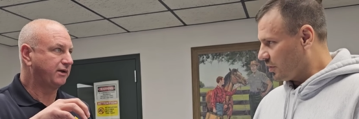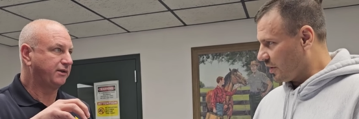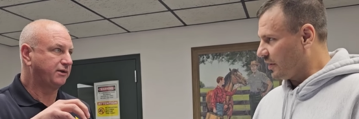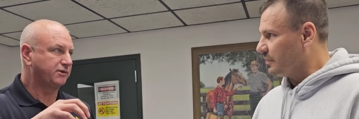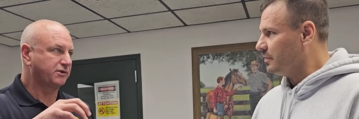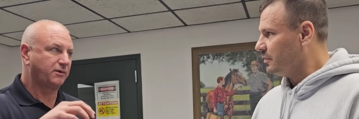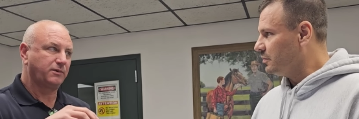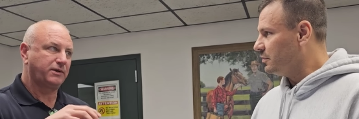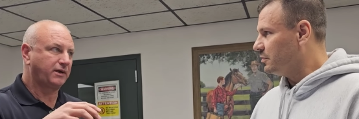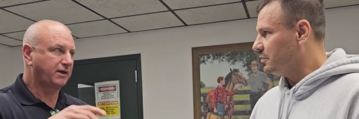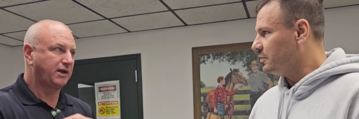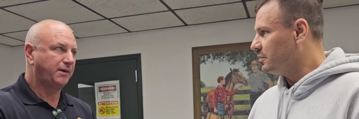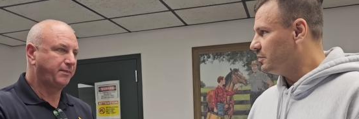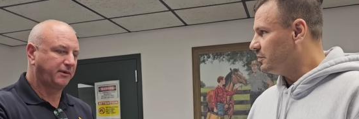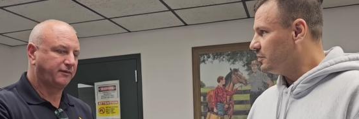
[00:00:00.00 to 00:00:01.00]
Speaker 1: and there's only a
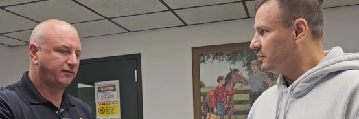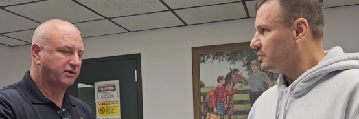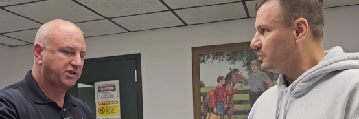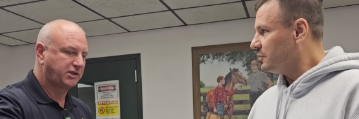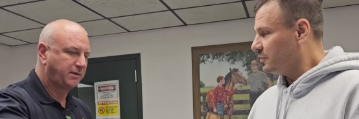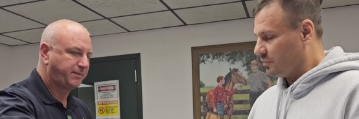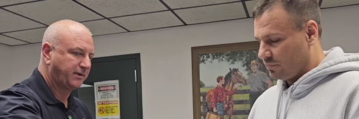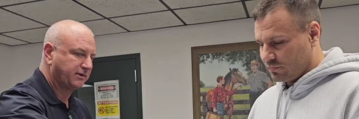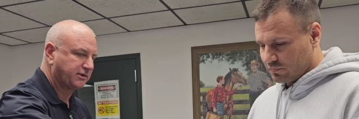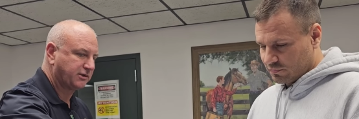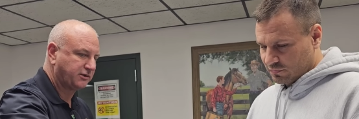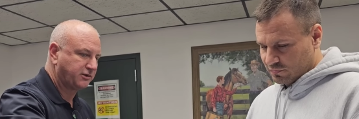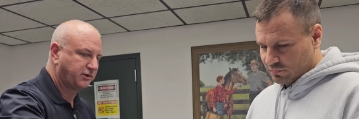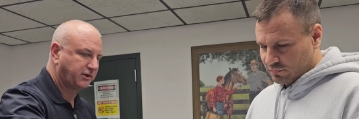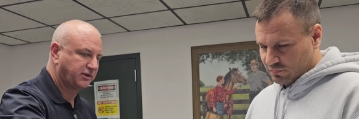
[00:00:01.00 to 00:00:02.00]
couple of recipients,
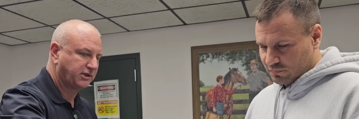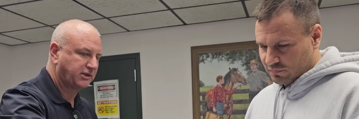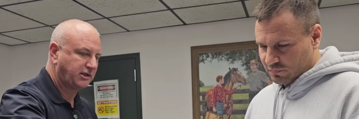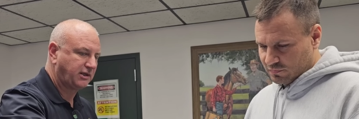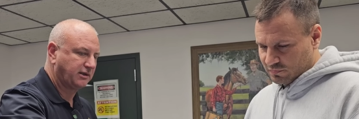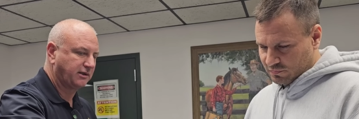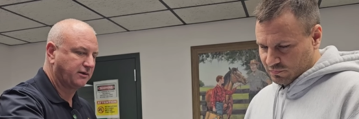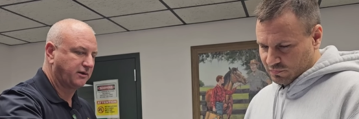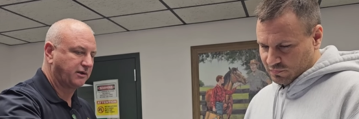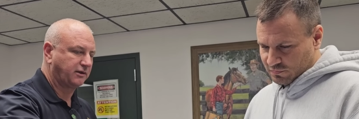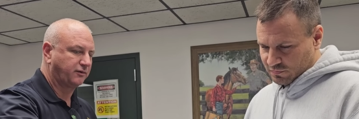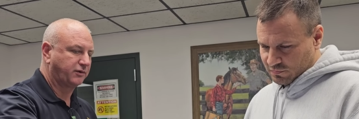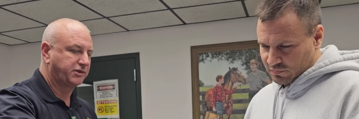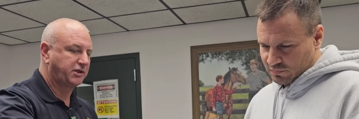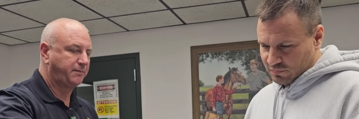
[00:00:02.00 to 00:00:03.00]
as you can see in the in
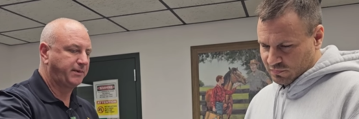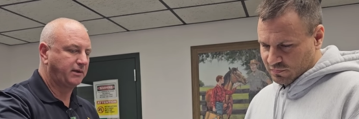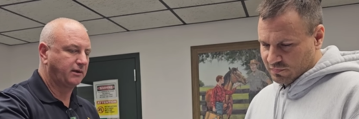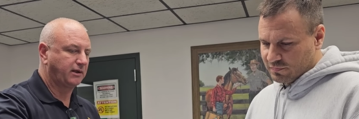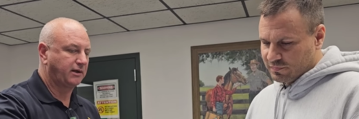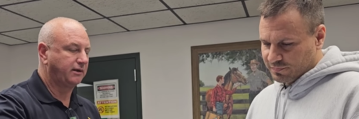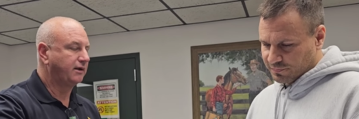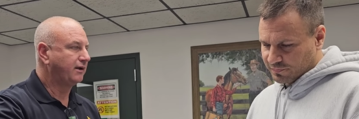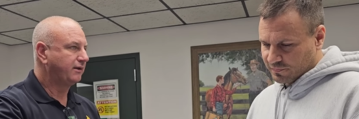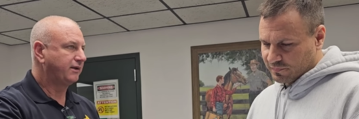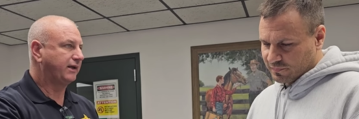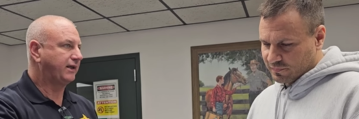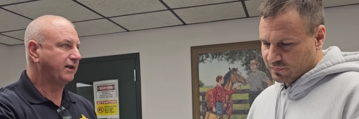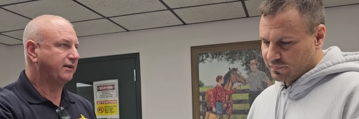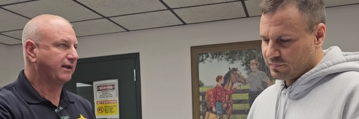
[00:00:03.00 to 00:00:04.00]
the recipient line,
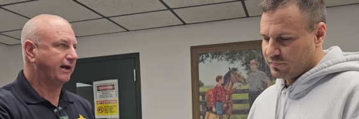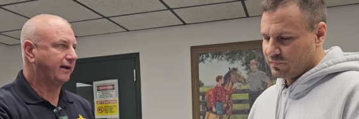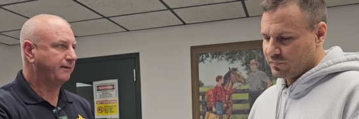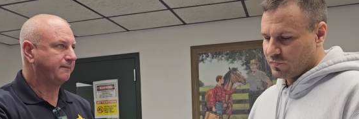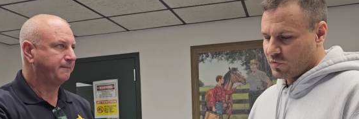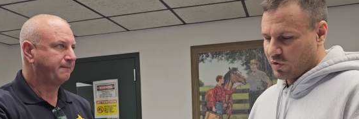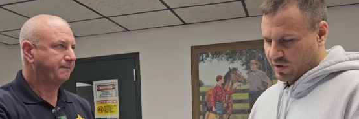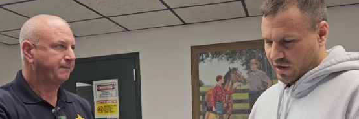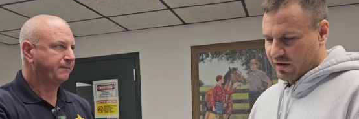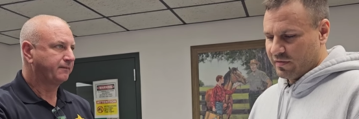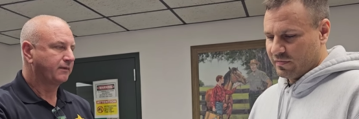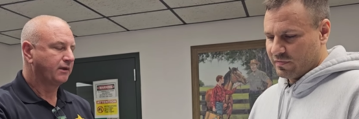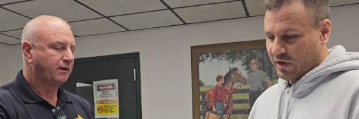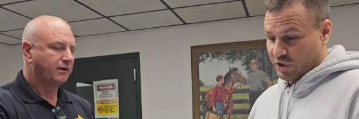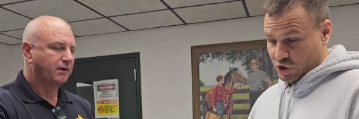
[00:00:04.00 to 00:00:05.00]
that get that. Okay,
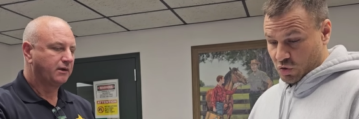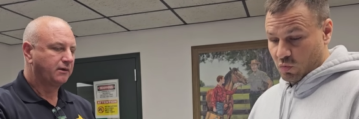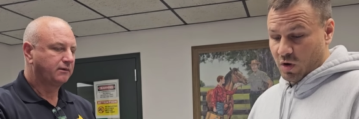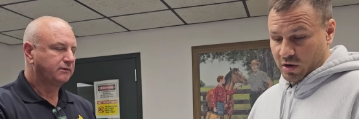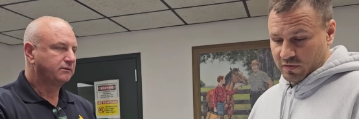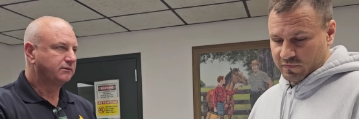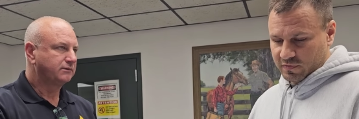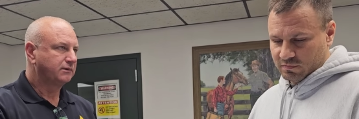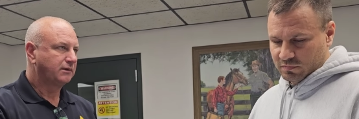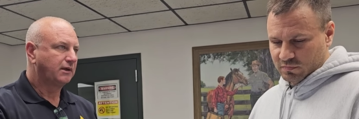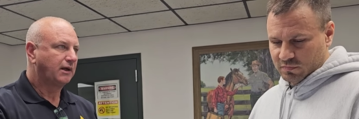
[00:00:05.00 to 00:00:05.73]
Speaker 2: and you're one of them.